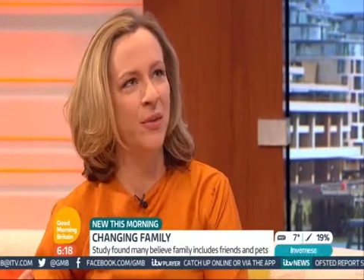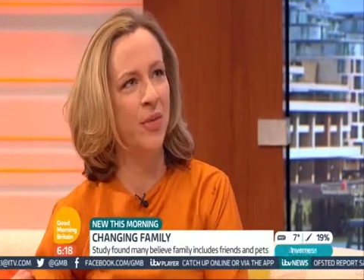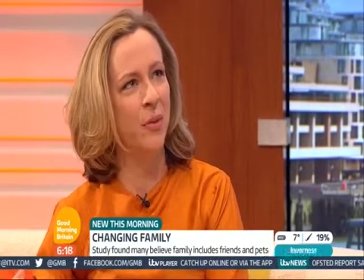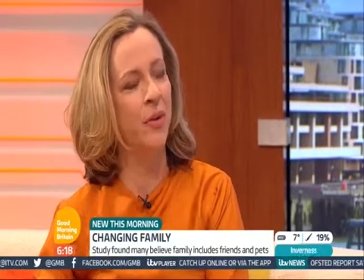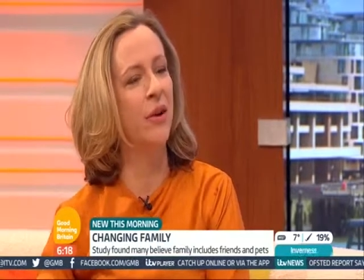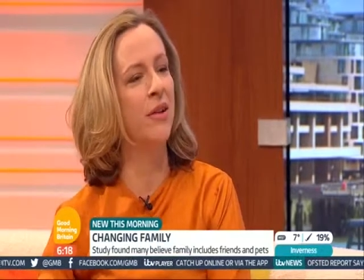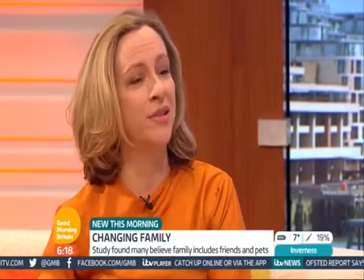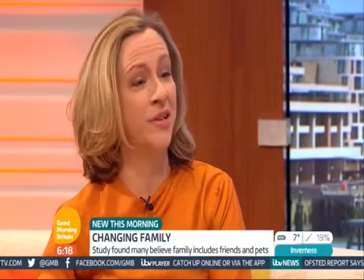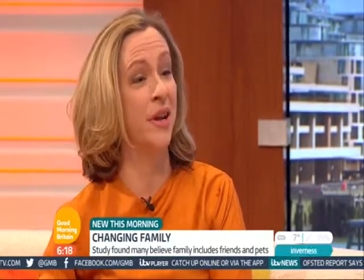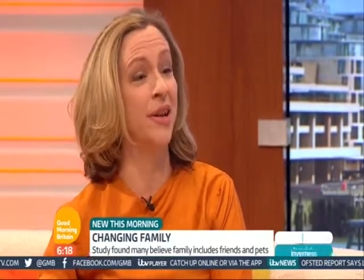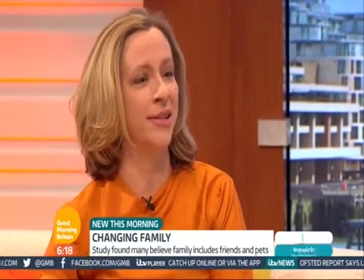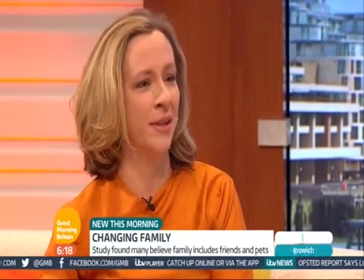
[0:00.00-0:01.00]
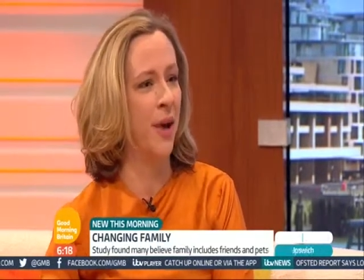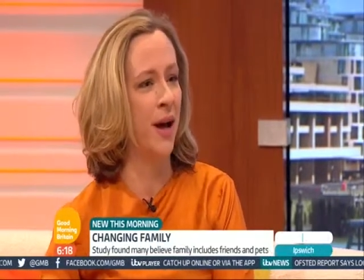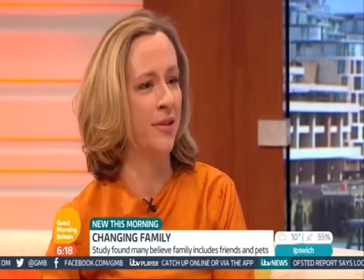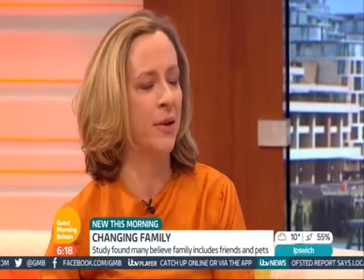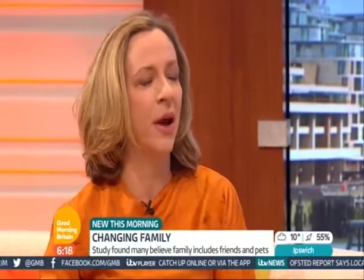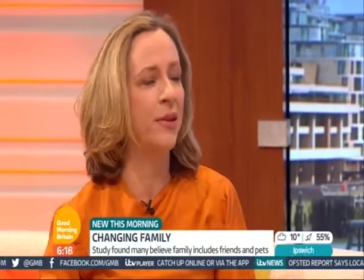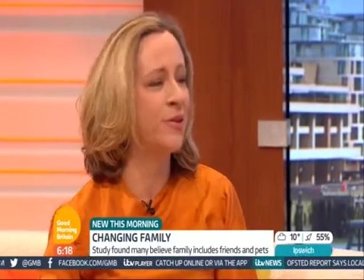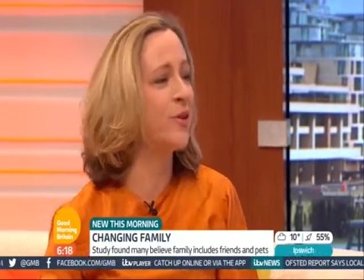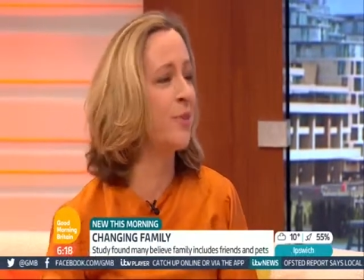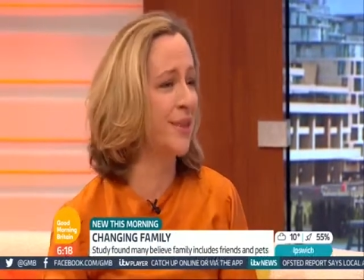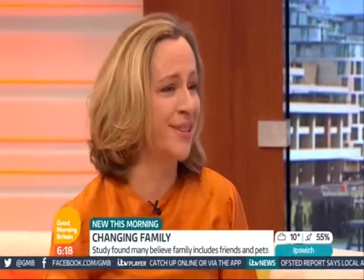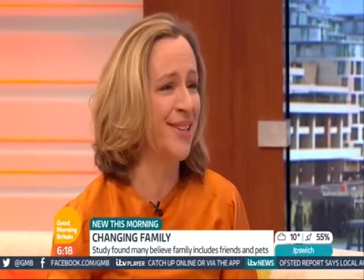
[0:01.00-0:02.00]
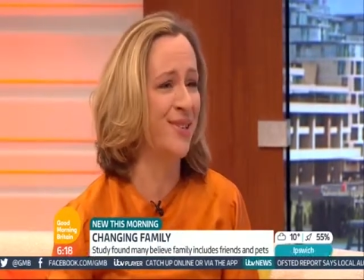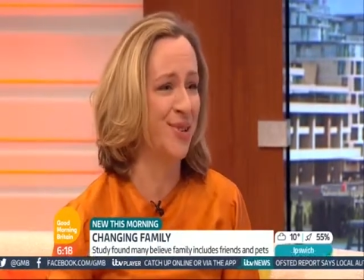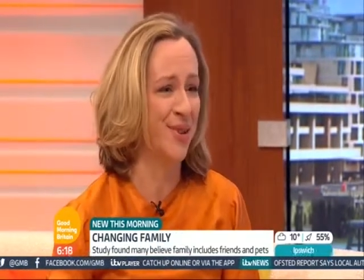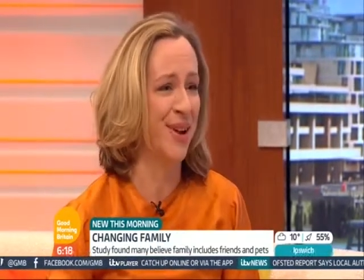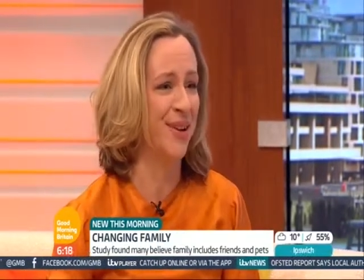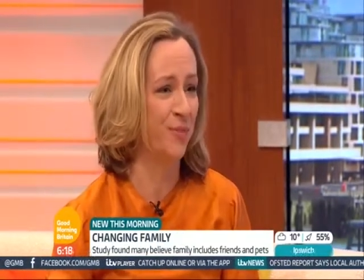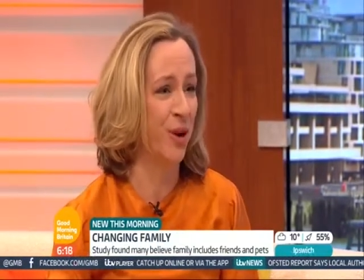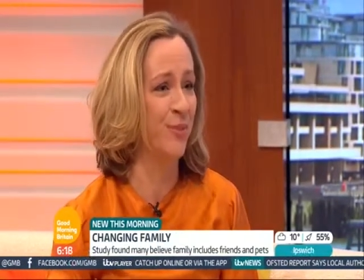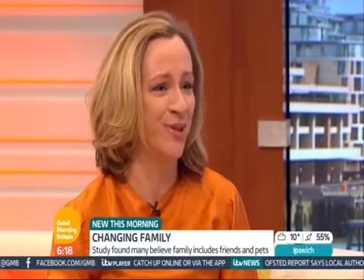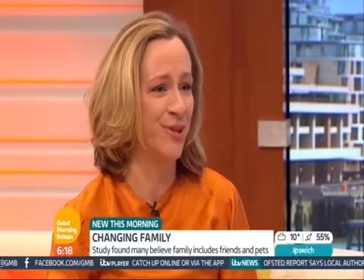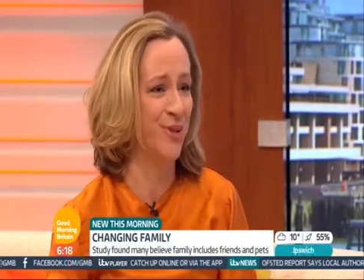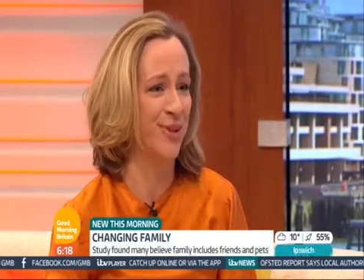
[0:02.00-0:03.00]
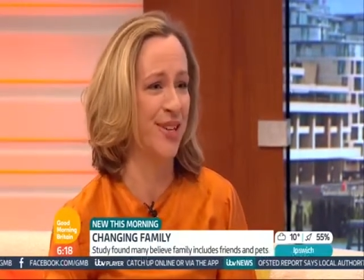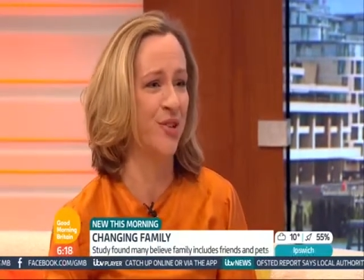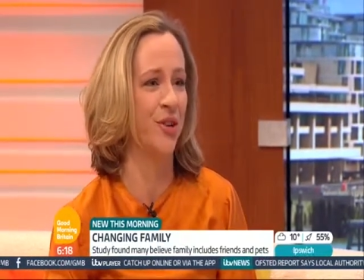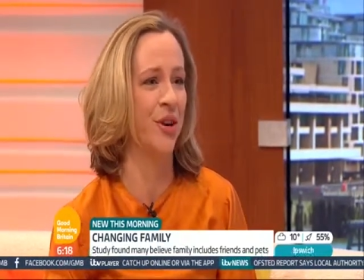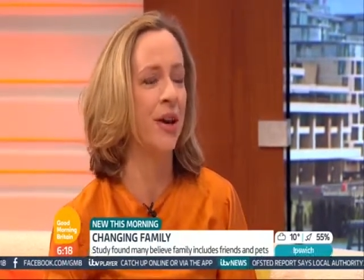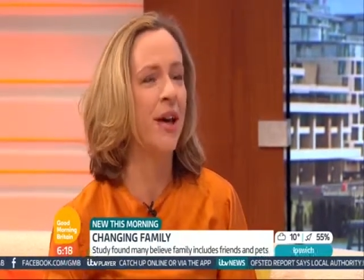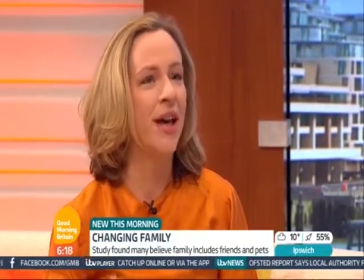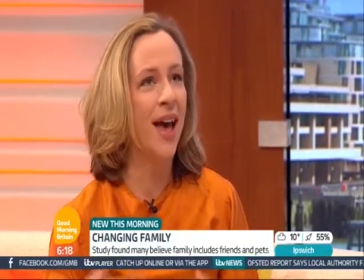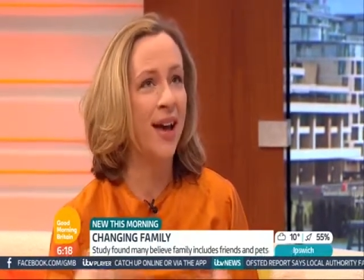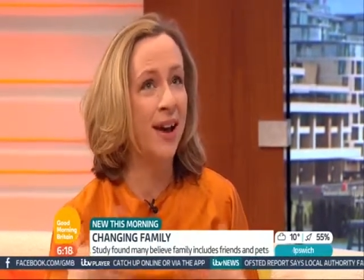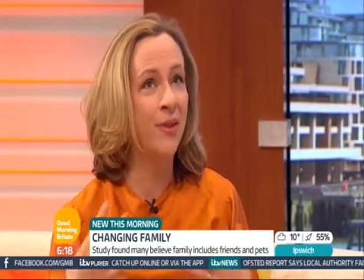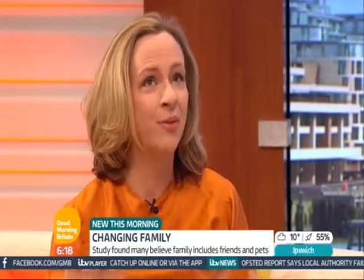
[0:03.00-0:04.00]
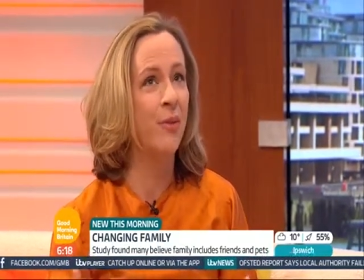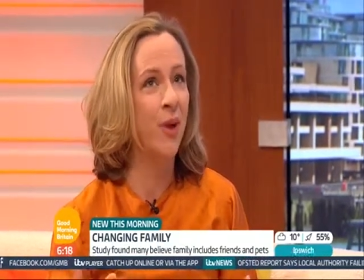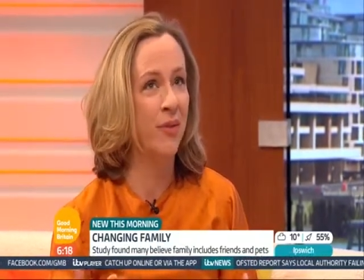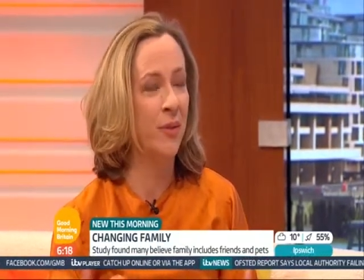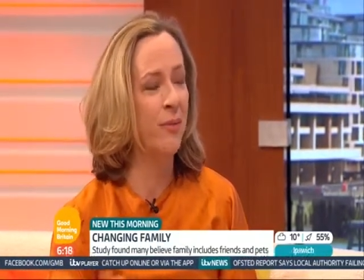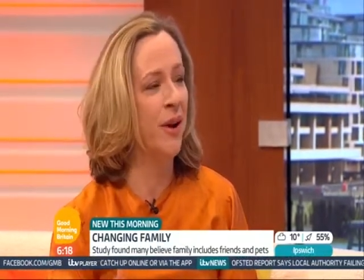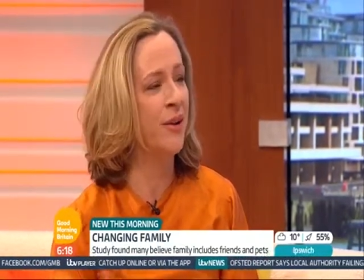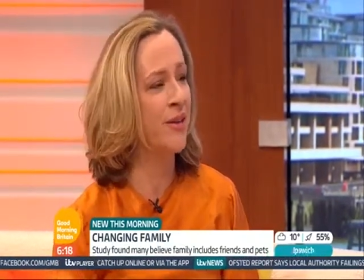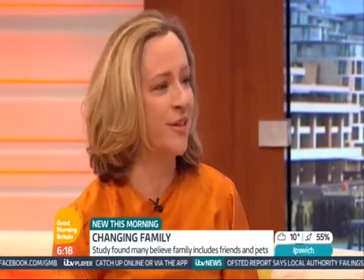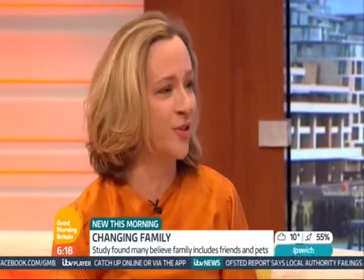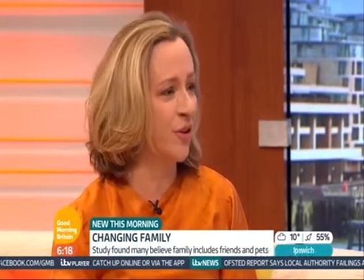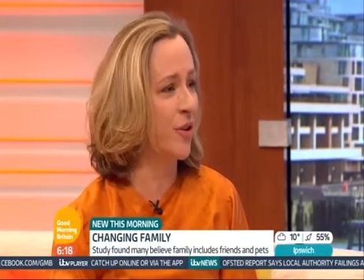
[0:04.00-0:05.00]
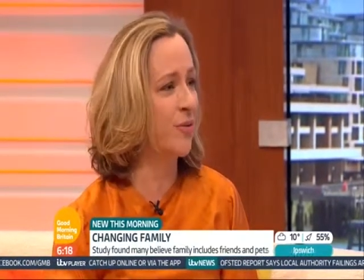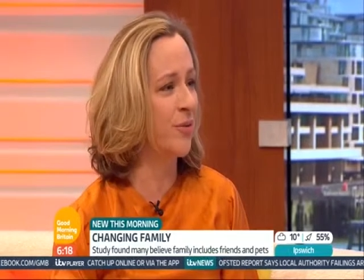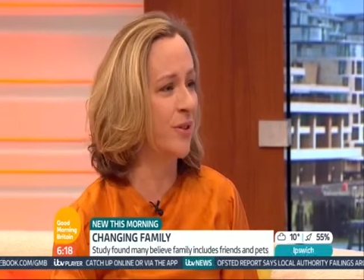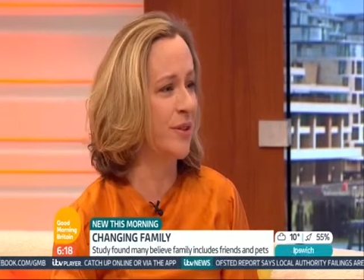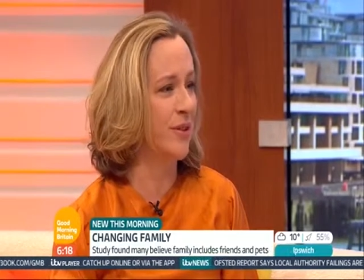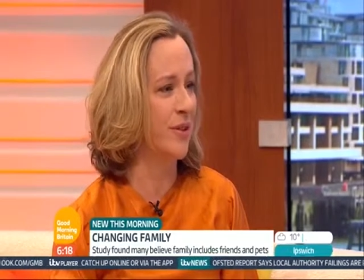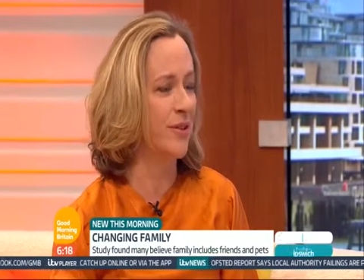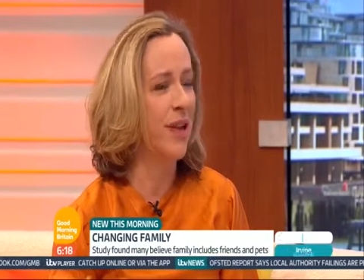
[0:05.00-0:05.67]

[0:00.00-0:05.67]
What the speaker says: that we're not stuck in the past. I used to be a teacher, a primary school teacher, and I can remember having parent-teacher conferences,